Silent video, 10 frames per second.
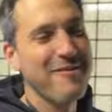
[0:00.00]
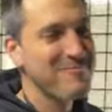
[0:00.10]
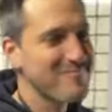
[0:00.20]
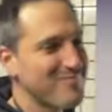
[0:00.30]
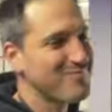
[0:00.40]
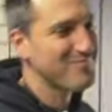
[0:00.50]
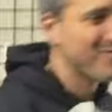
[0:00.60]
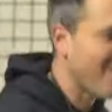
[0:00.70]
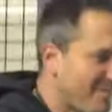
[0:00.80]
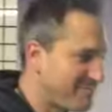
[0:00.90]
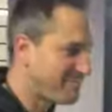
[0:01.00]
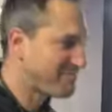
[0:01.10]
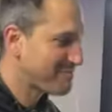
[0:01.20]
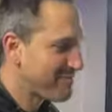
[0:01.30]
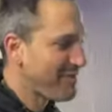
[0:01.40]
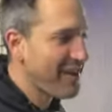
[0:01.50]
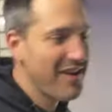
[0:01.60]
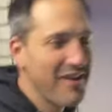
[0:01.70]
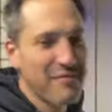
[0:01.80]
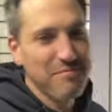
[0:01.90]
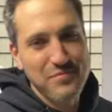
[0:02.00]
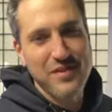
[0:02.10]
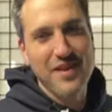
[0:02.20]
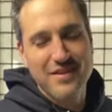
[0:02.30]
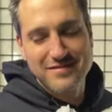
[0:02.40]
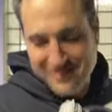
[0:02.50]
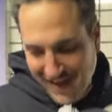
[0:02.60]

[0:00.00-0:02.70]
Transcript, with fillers: I can hear you. Say it without that ice in your mouth.